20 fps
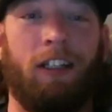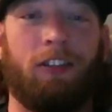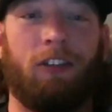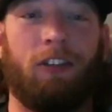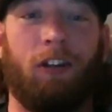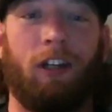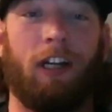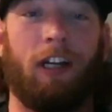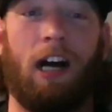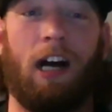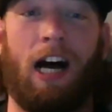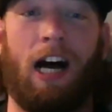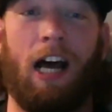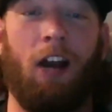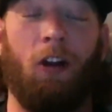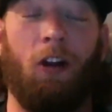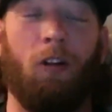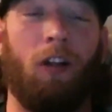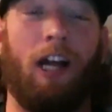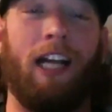So like
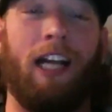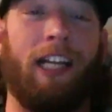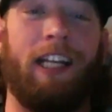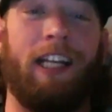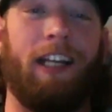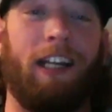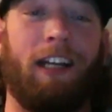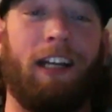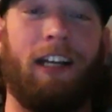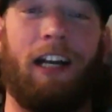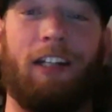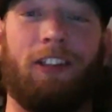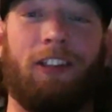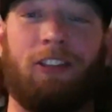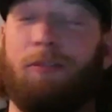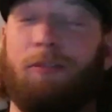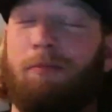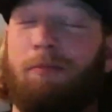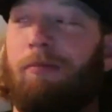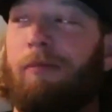I don't like eating. I
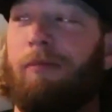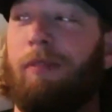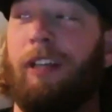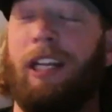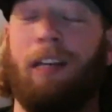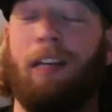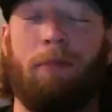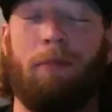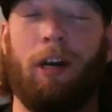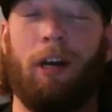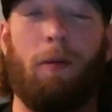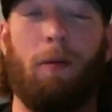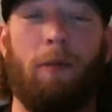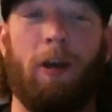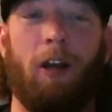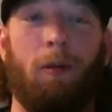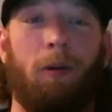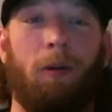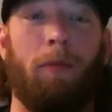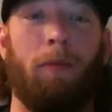just eat bare
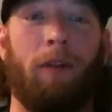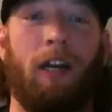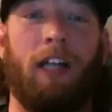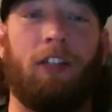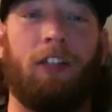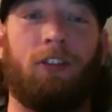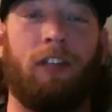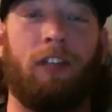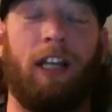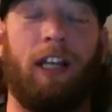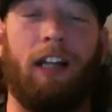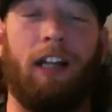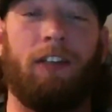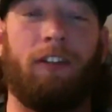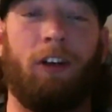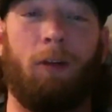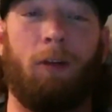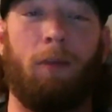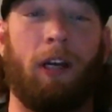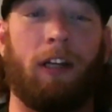minimum and I
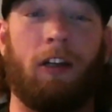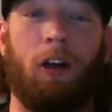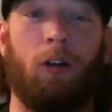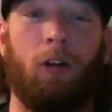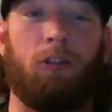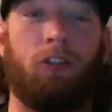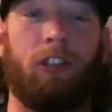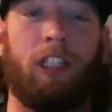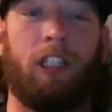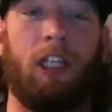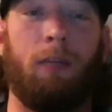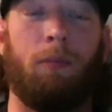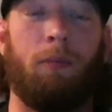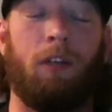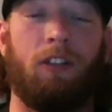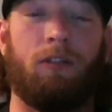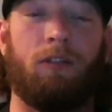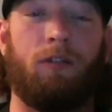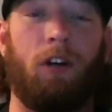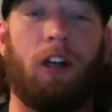tell my coach to keep
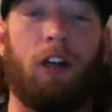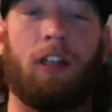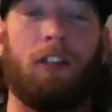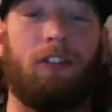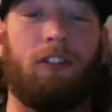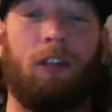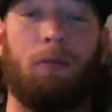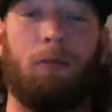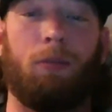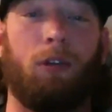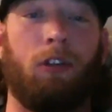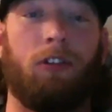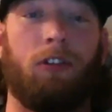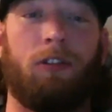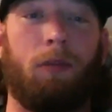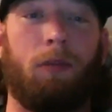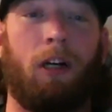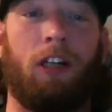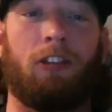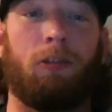it as fucking simple
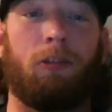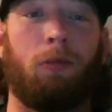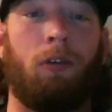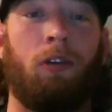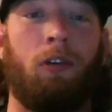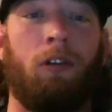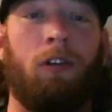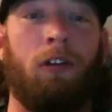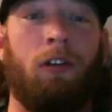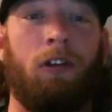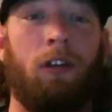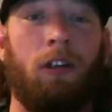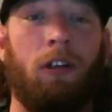as possible.